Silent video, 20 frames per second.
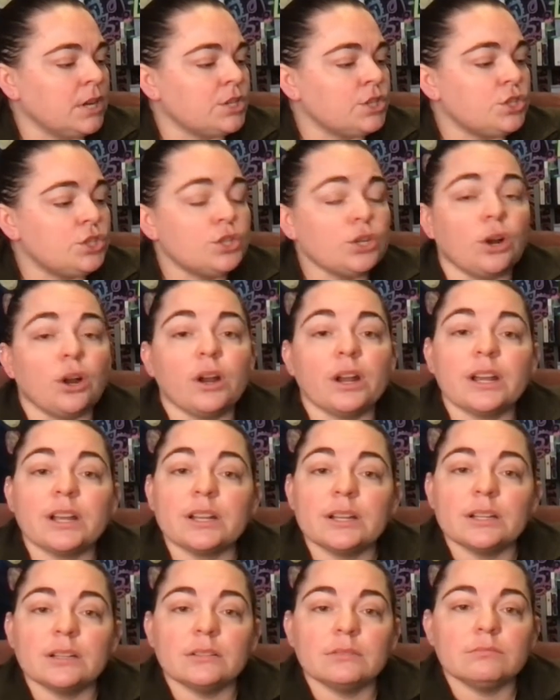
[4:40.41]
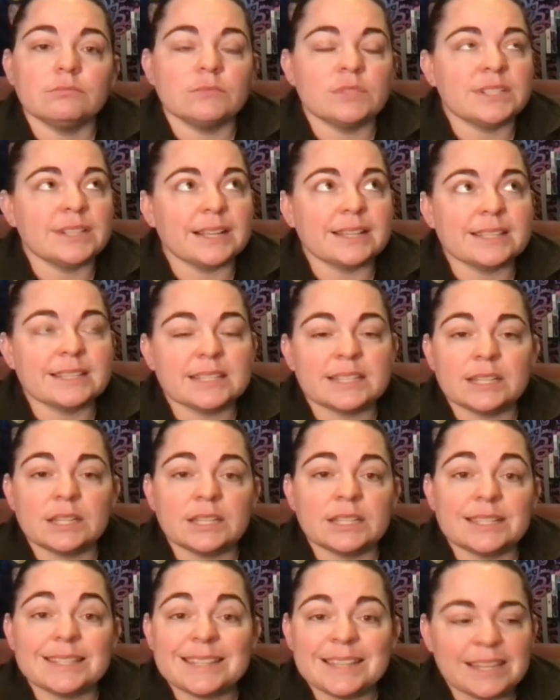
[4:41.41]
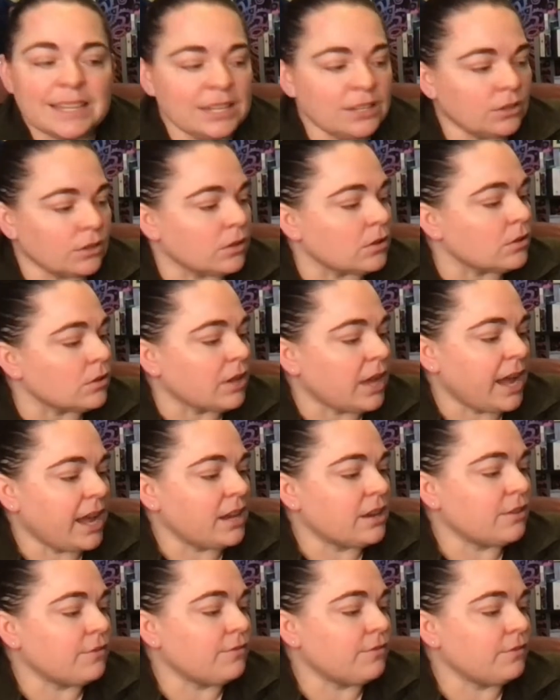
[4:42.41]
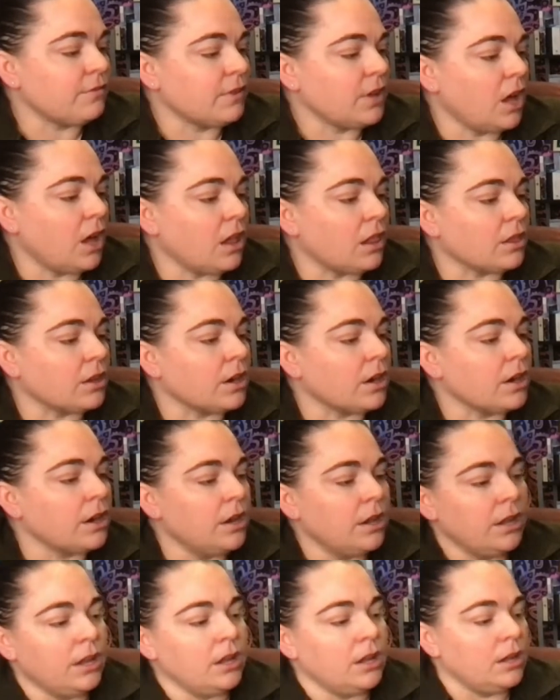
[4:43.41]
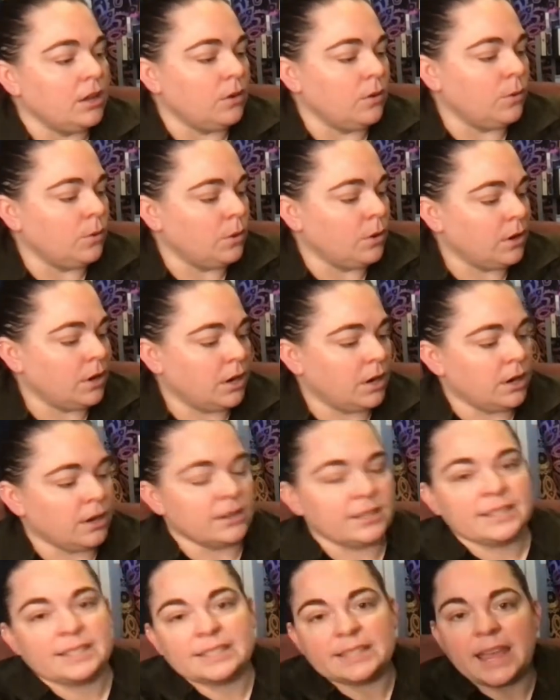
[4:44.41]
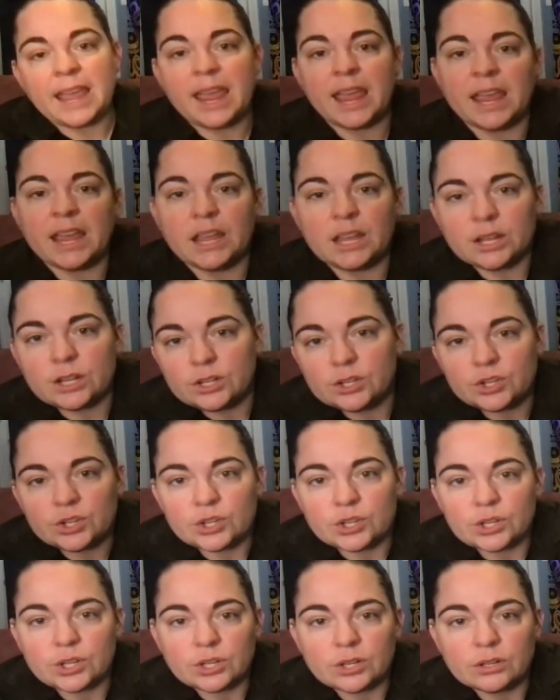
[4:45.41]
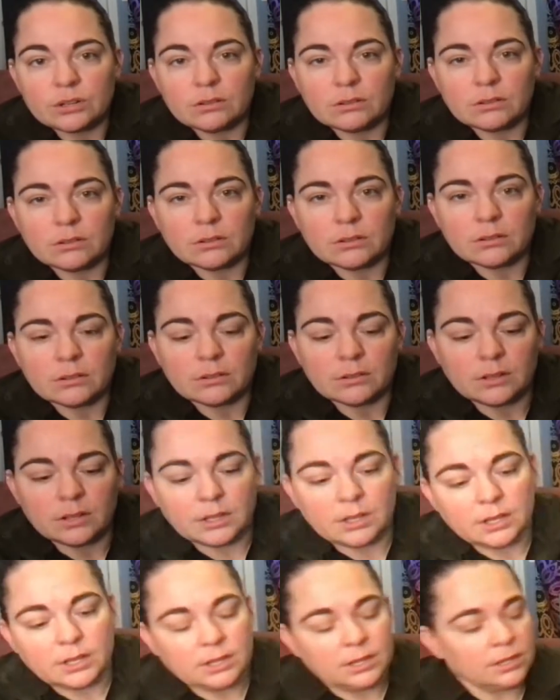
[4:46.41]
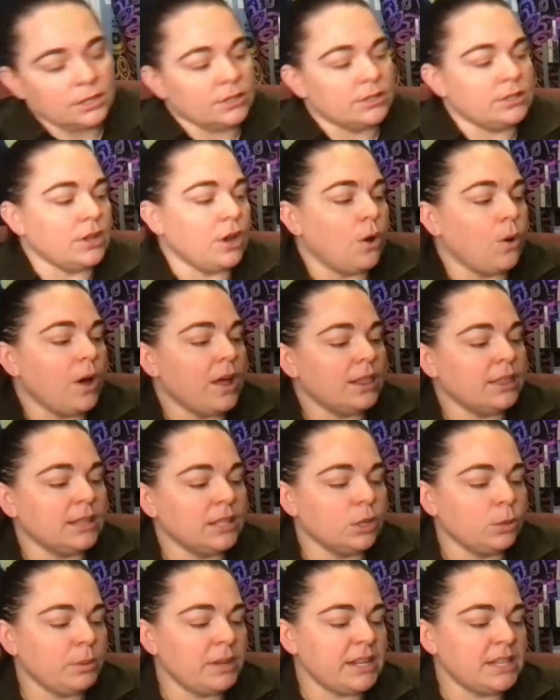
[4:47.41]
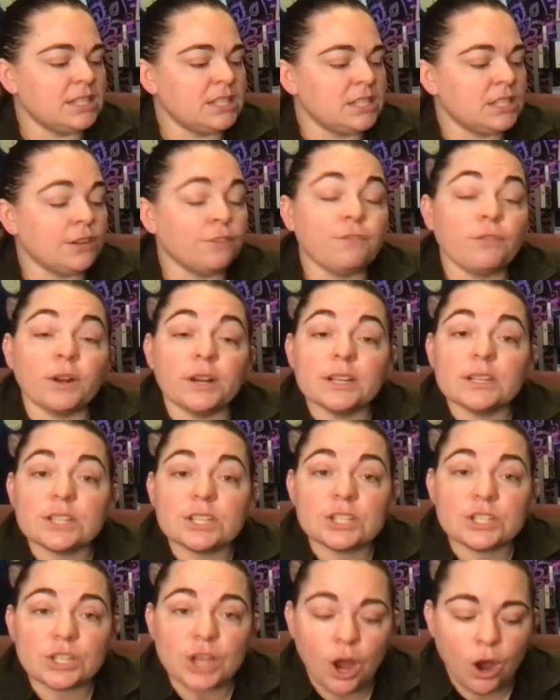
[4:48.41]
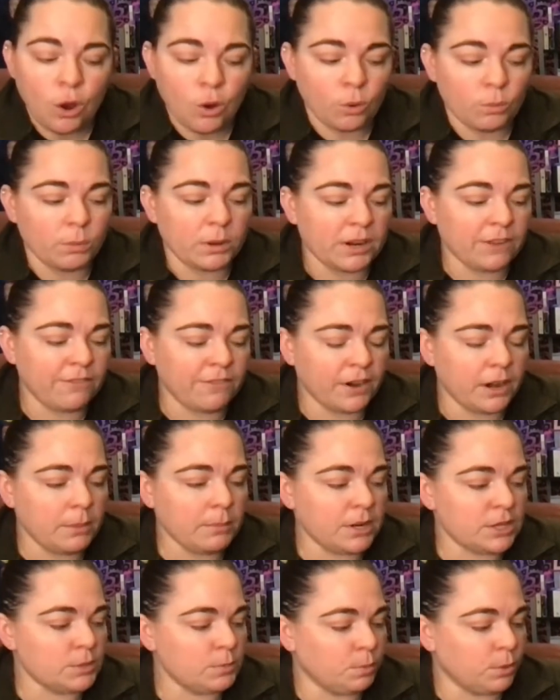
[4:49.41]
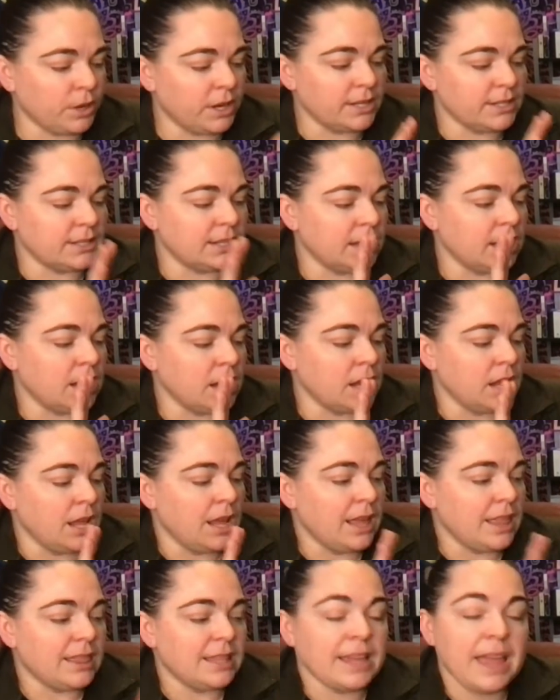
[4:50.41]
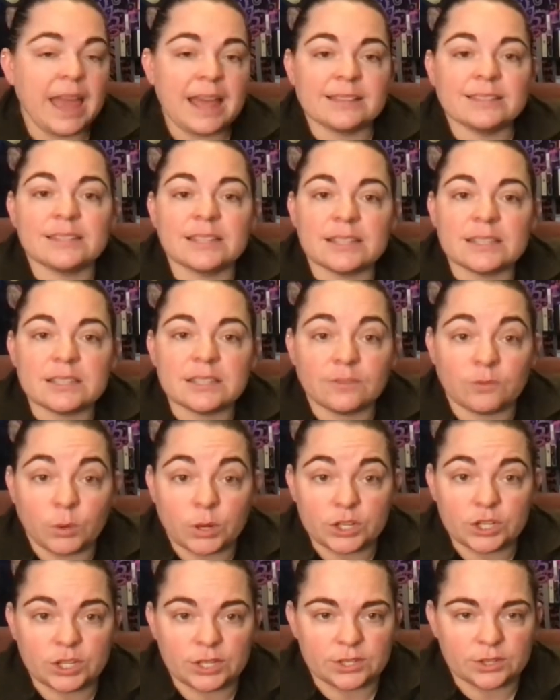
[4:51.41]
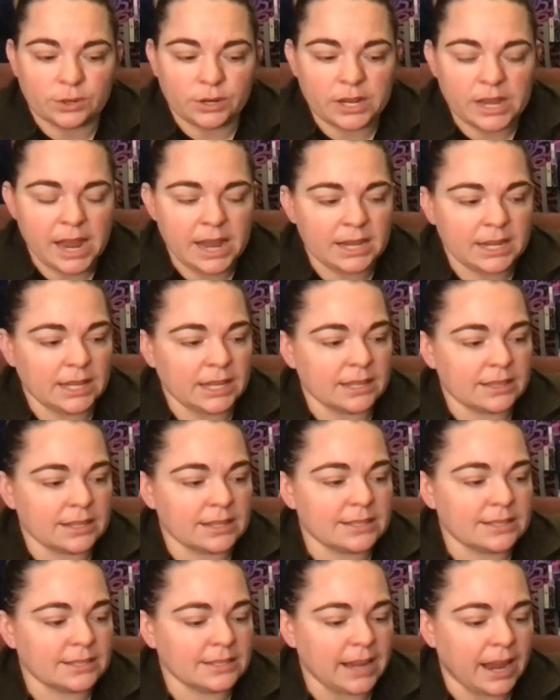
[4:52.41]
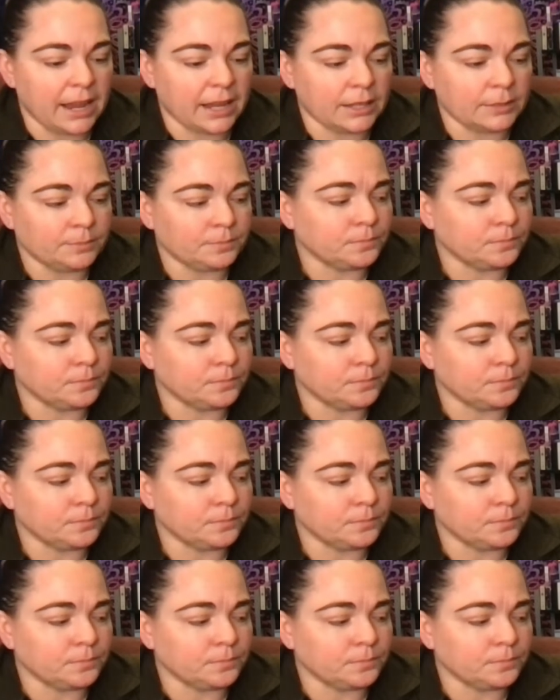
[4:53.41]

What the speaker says: dark, dusty teal kind of color or sage. So a little bit different tone, but it very much brings in the essence of what she's creating in this deck.